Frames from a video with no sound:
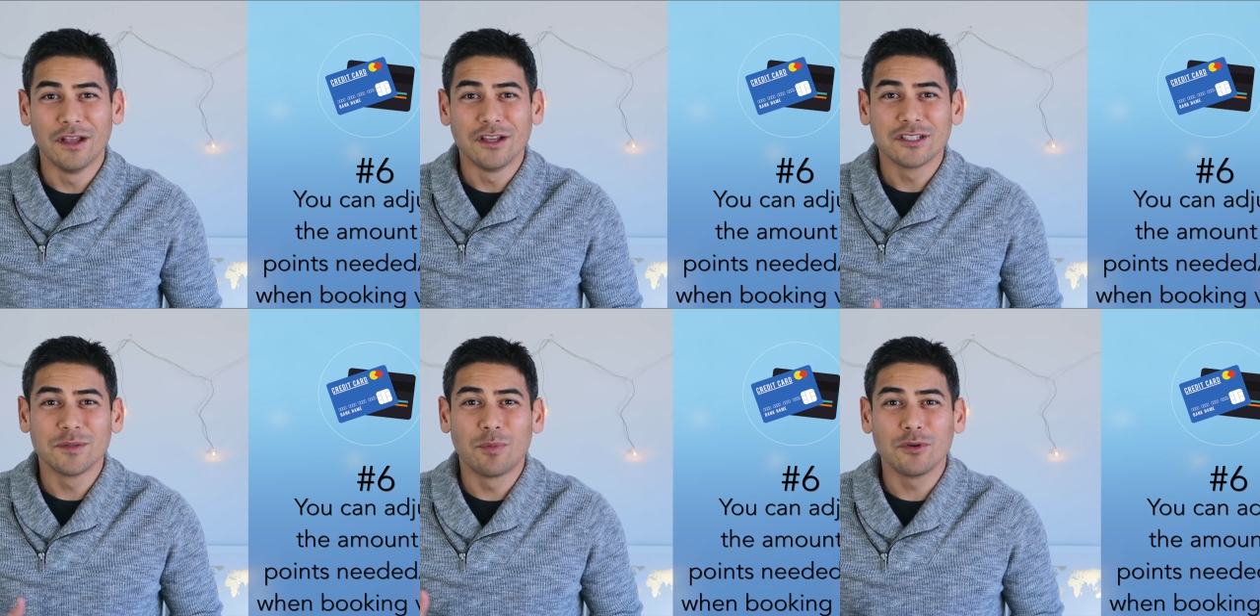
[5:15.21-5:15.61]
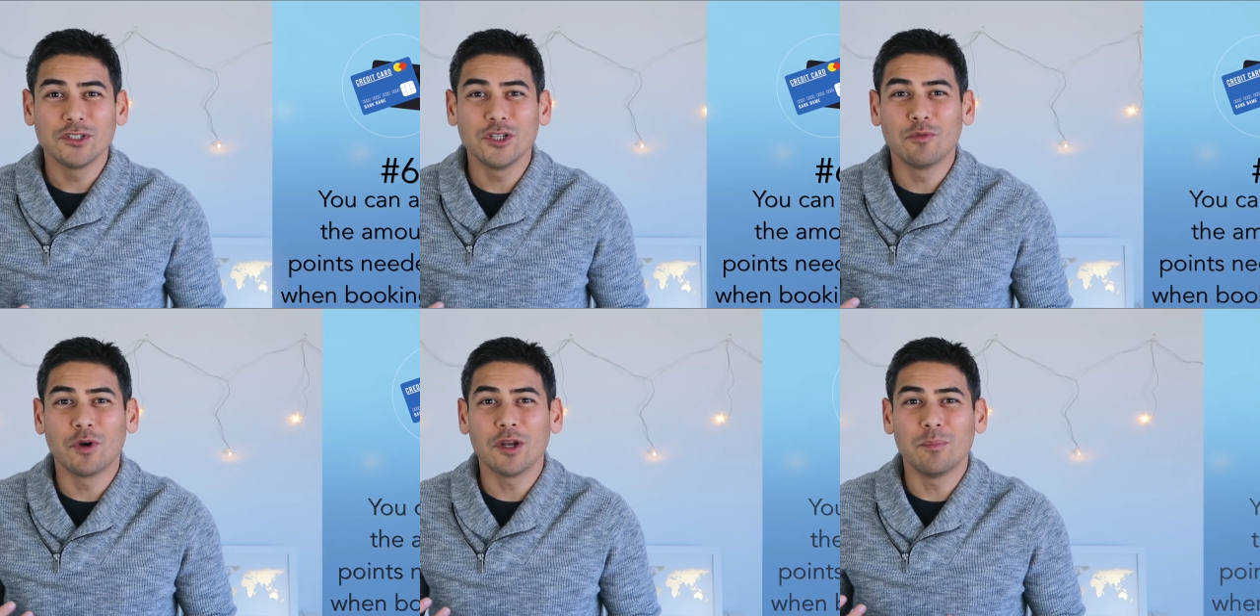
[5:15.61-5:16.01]
Suppose
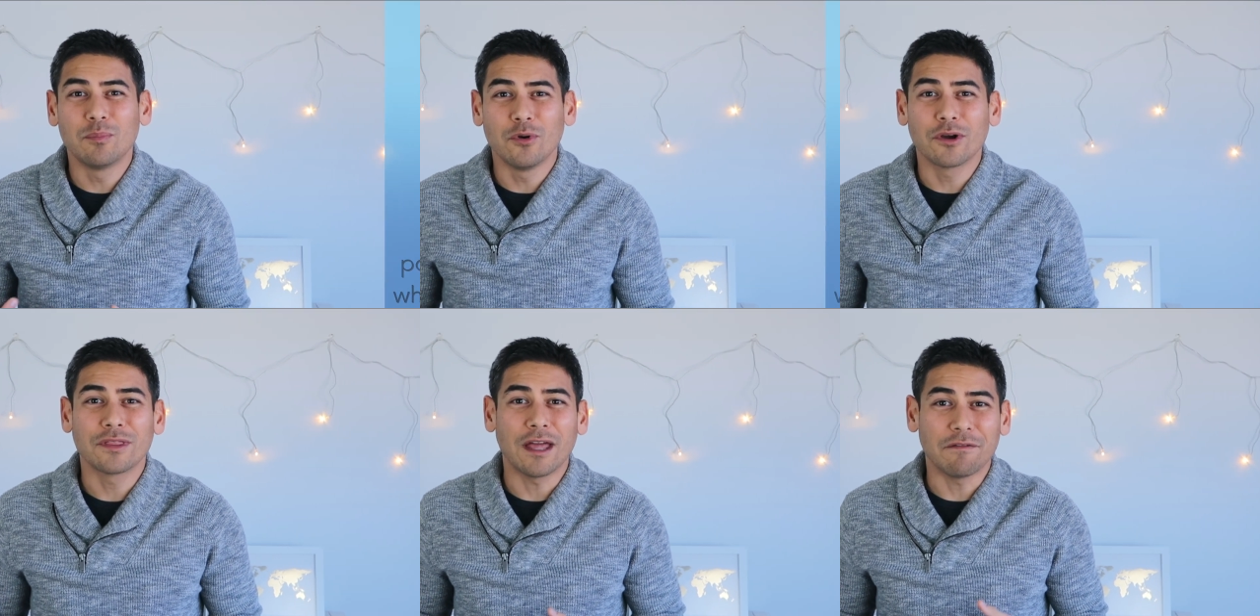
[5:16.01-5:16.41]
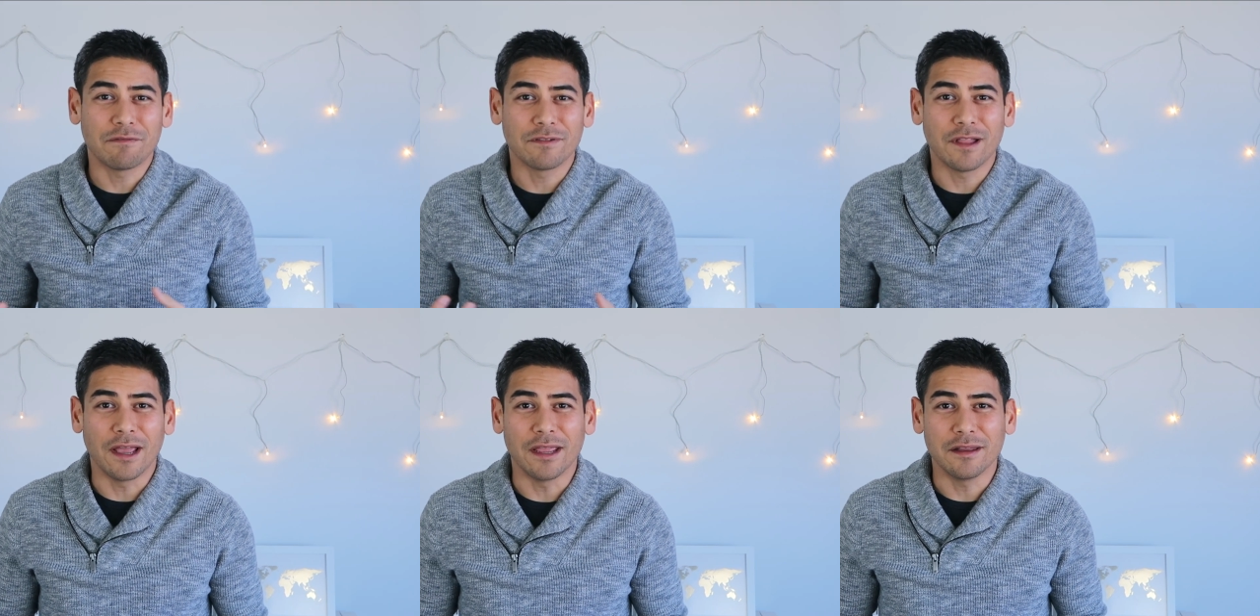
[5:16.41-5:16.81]
you want to book that
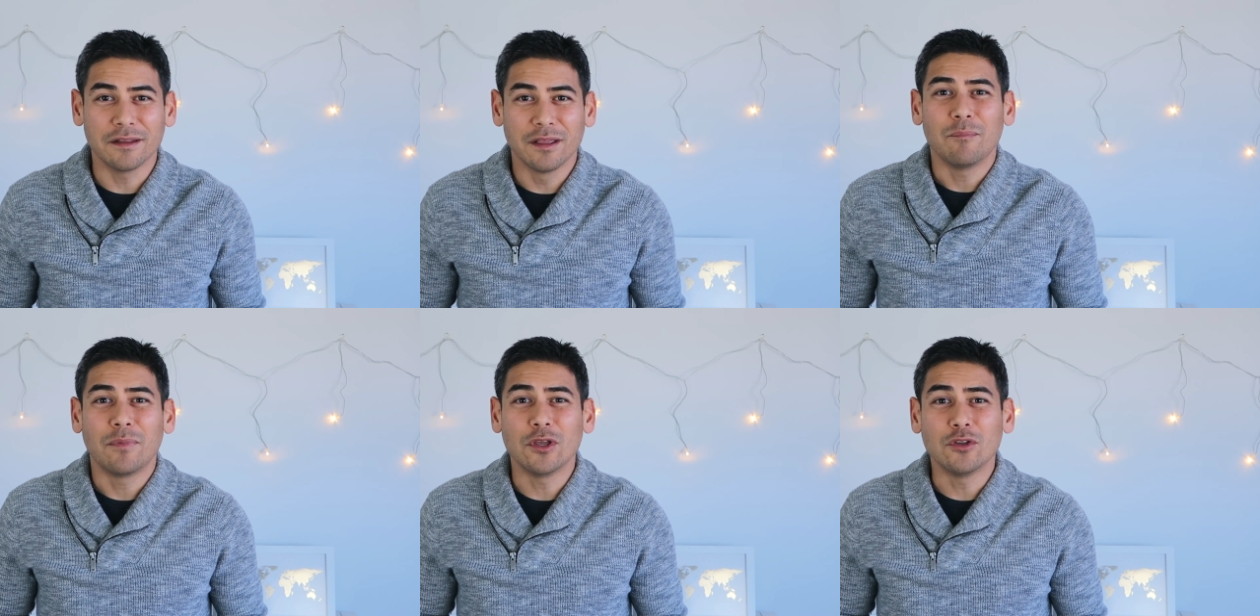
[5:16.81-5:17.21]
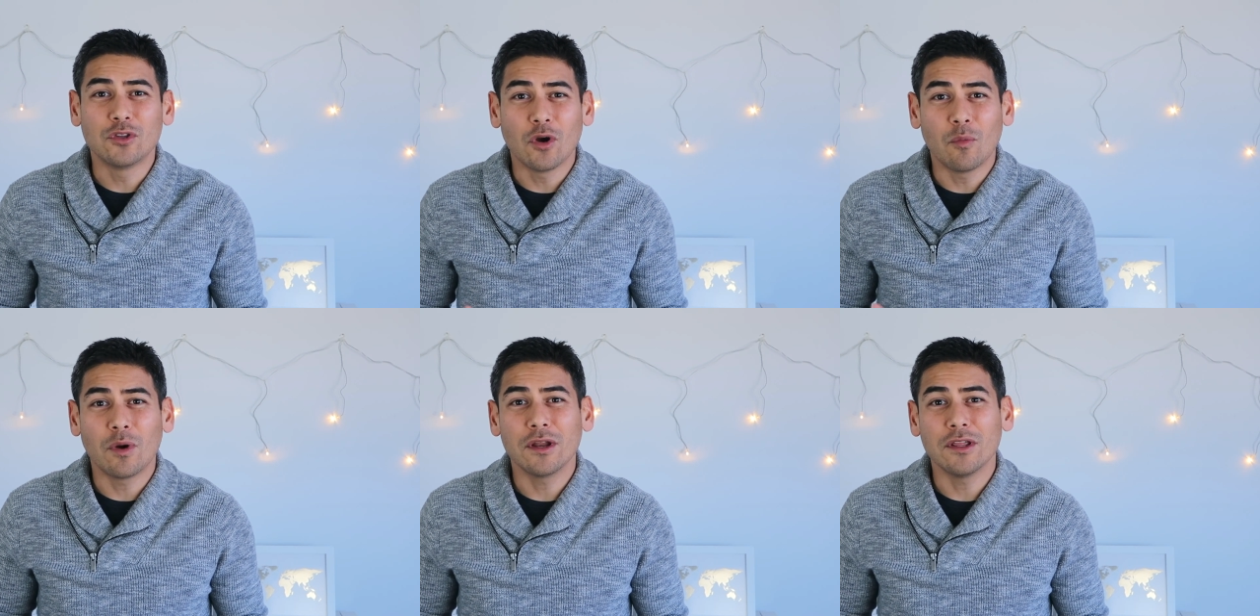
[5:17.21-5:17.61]
flight, but you
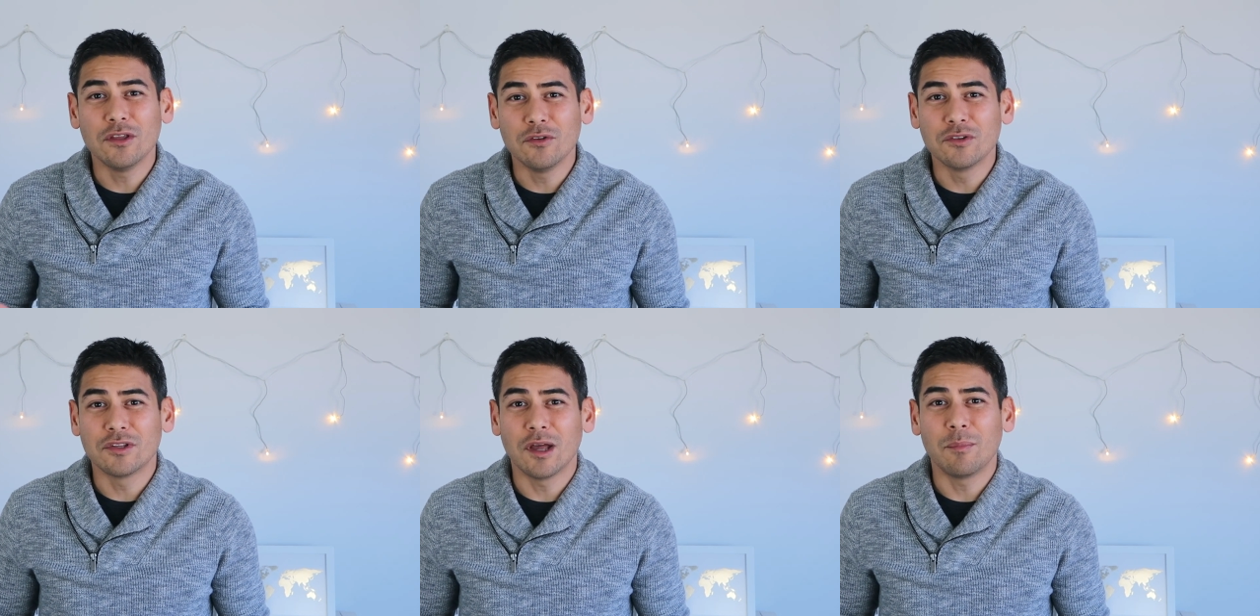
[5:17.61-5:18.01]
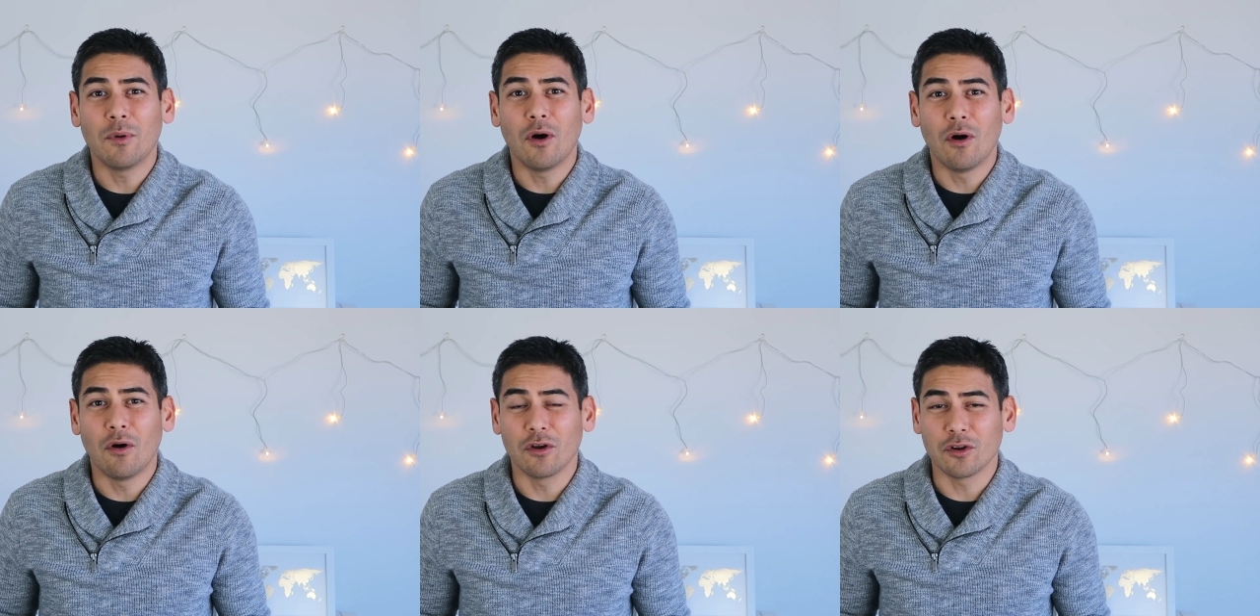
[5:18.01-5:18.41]
don't want to use up
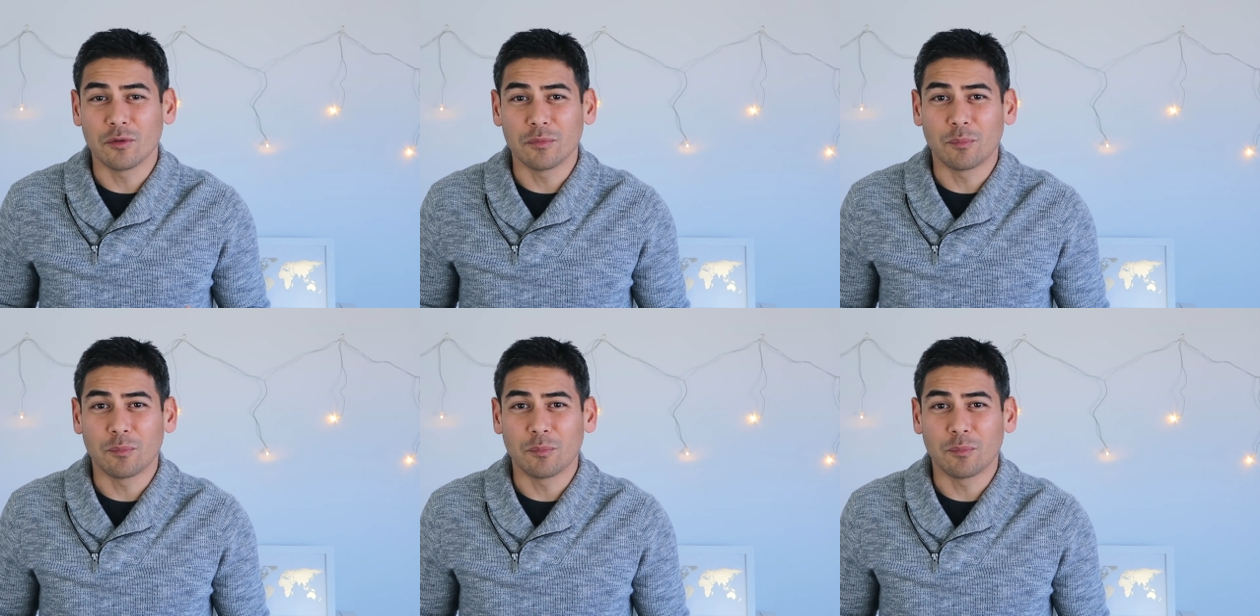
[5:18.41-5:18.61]
all your